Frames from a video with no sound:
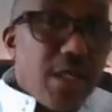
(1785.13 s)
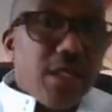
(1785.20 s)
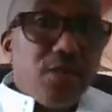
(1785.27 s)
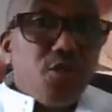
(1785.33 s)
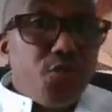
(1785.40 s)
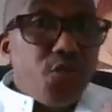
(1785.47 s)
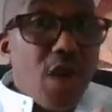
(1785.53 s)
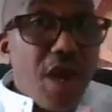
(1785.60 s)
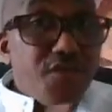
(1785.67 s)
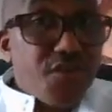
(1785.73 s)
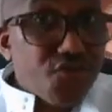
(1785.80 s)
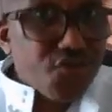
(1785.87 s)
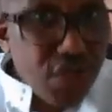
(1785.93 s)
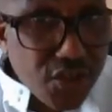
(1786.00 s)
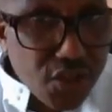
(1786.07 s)
if you have the
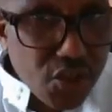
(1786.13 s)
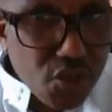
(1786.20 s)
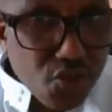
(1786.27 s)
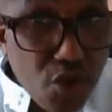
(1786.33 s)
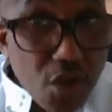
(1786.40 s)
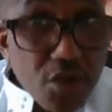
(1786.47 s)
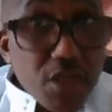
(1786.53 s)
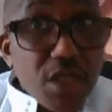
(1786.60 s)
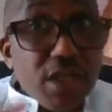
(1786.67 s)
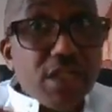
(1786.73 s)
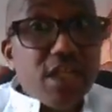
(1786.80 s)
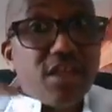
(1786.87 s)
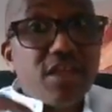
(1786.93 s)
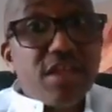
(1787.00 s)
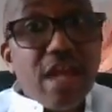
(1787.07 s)
strategy wrong,
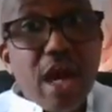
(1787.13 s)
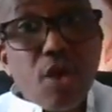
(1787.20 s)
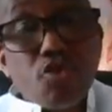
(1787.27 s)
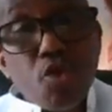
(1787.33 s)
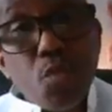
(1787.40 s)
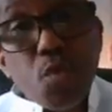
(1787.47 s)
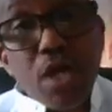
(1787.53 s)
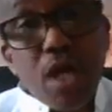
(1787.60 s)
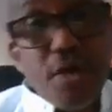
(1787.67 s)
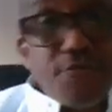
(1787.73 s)
this is the outcome we have.